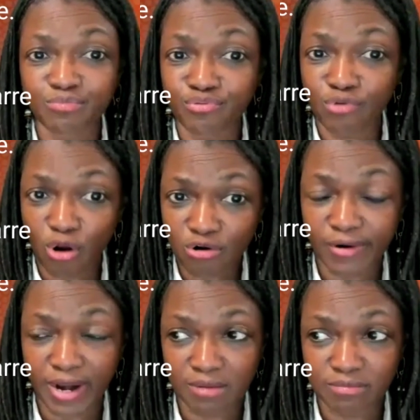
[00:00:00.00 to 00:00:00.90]

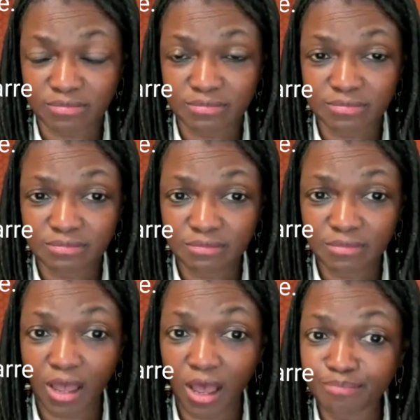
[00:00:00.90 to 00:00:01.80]
program,
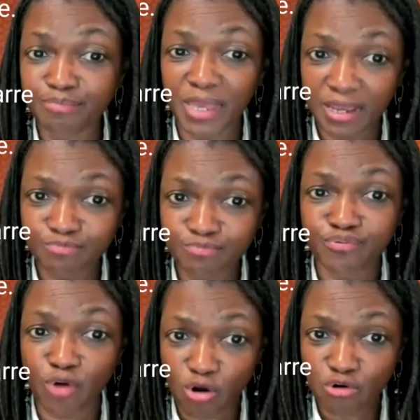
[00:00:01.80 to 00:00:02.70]
a big
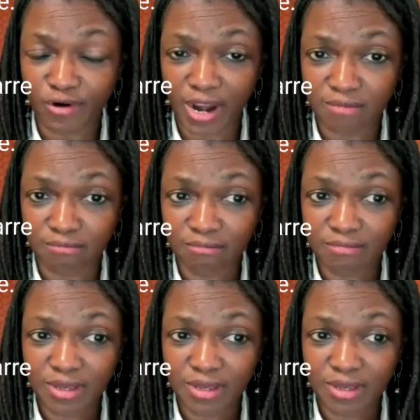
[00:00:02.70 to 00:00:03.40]
program